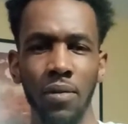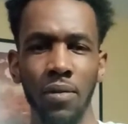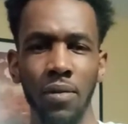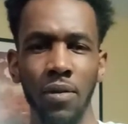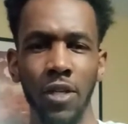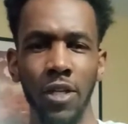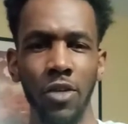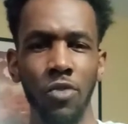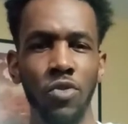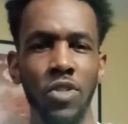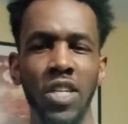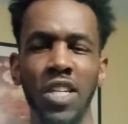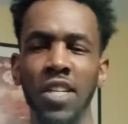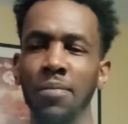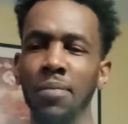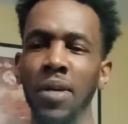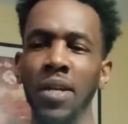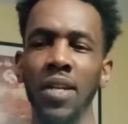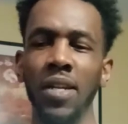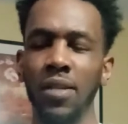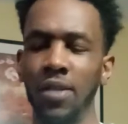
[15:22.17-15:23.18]
And you telling
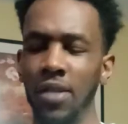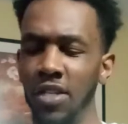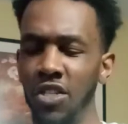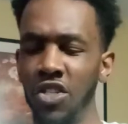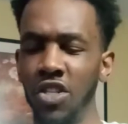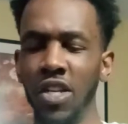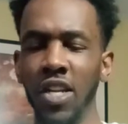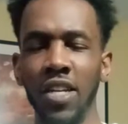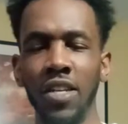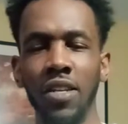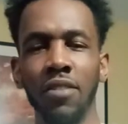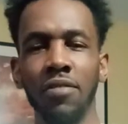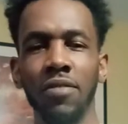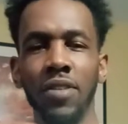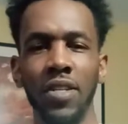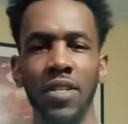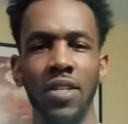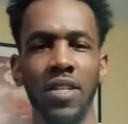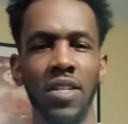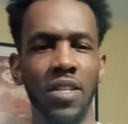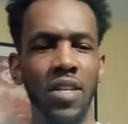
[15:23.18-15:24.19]
me that this shit ain't,
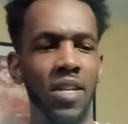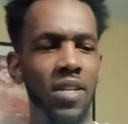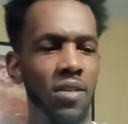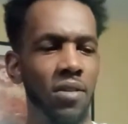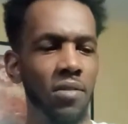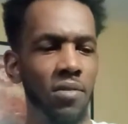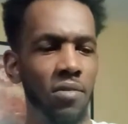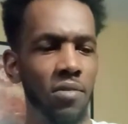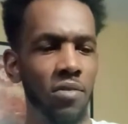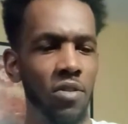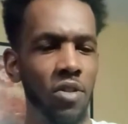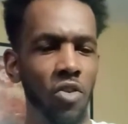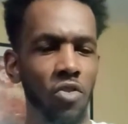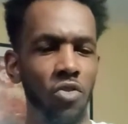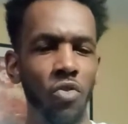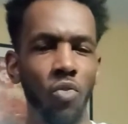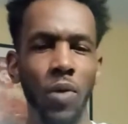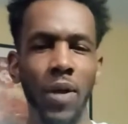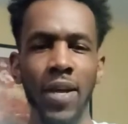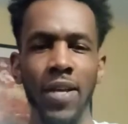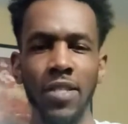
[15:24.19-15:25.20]
that
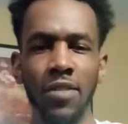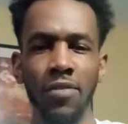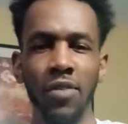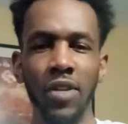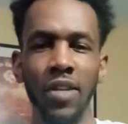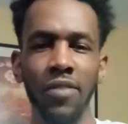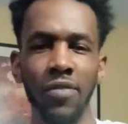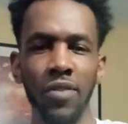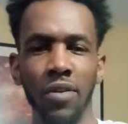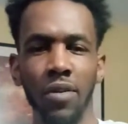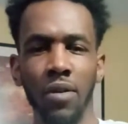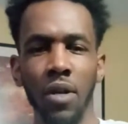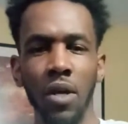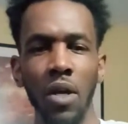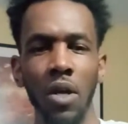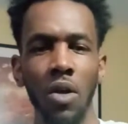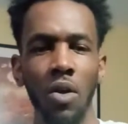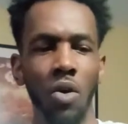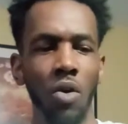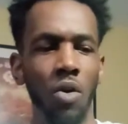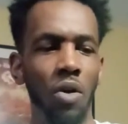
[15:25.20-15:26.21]
certain ways of living
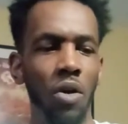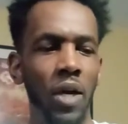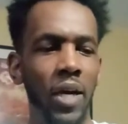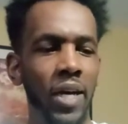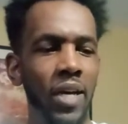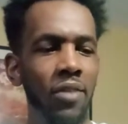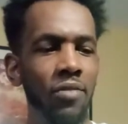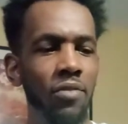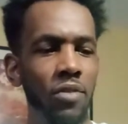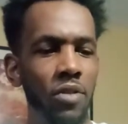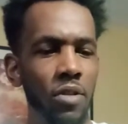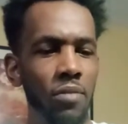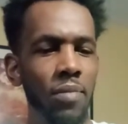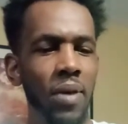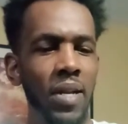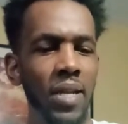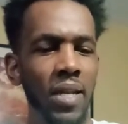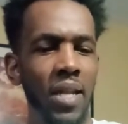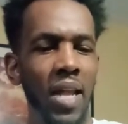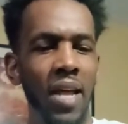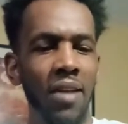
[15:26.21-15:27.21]
or however
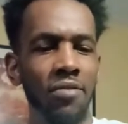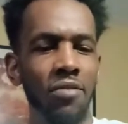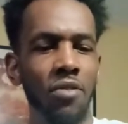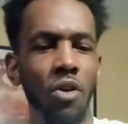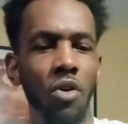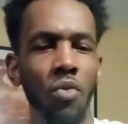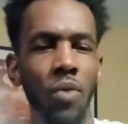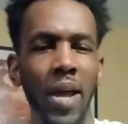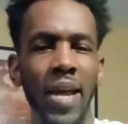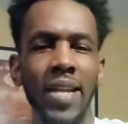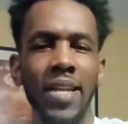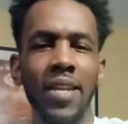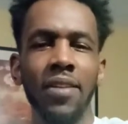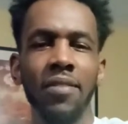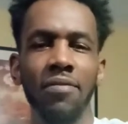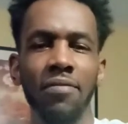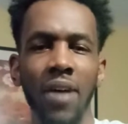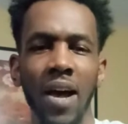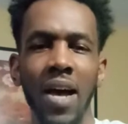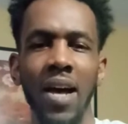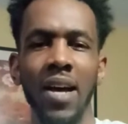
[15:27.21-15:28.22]
somebody's life go ain't
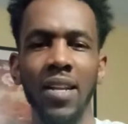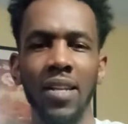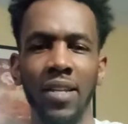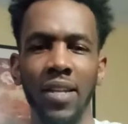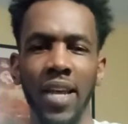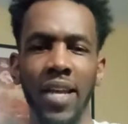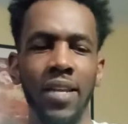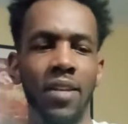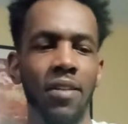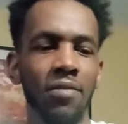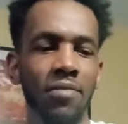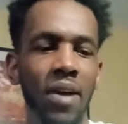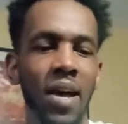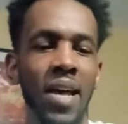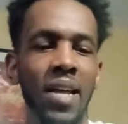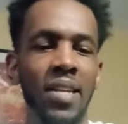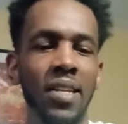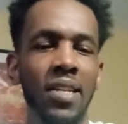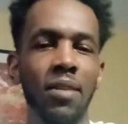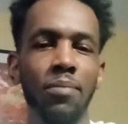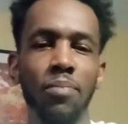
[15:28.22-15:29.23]

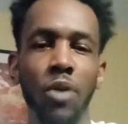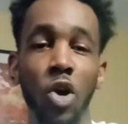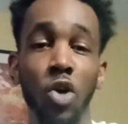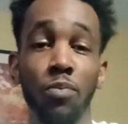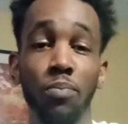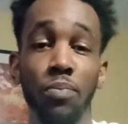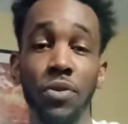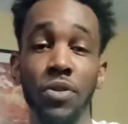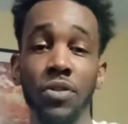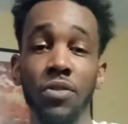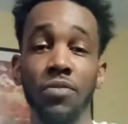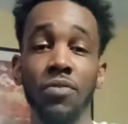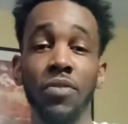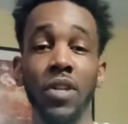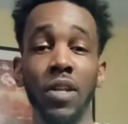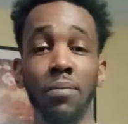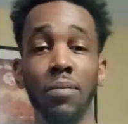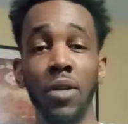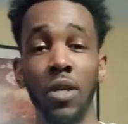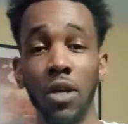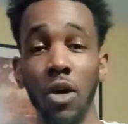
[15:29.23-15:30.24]
divinely purposed for
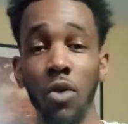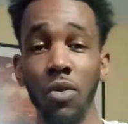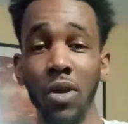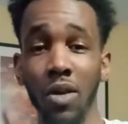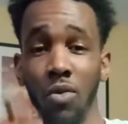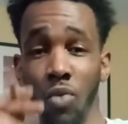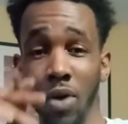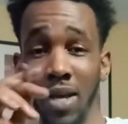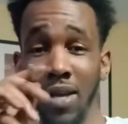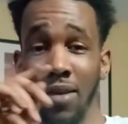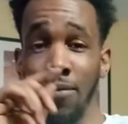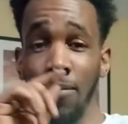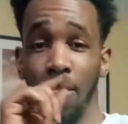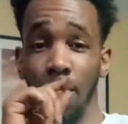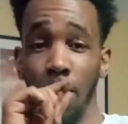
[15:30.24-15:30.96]
them to go that way?